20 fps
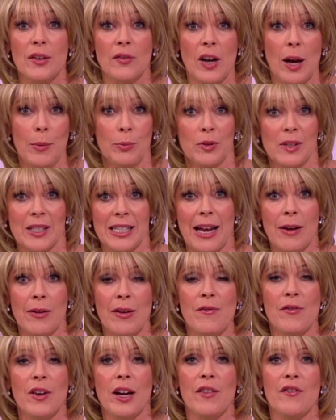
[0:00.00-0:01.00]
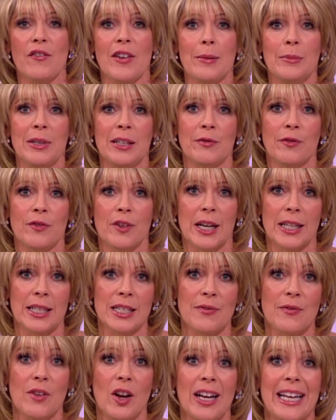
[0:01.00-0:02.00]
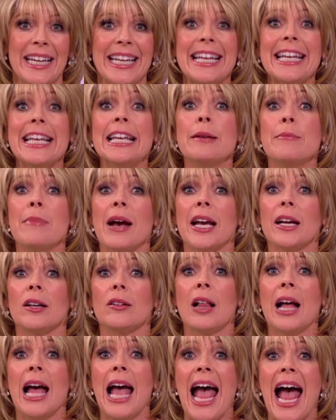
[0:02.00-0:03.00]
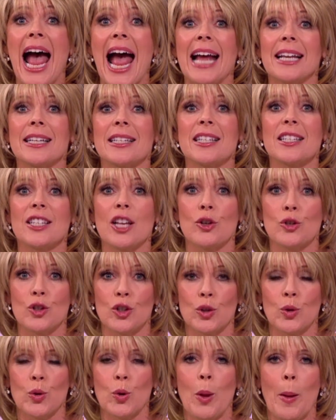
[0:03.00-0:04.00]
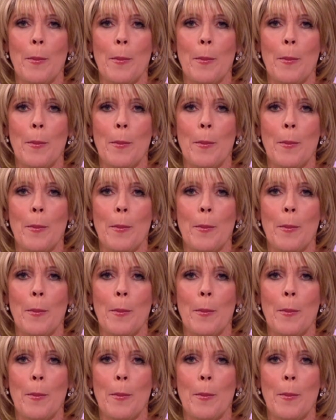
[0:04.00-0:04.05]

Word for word: of couples now invite family and friends via email and social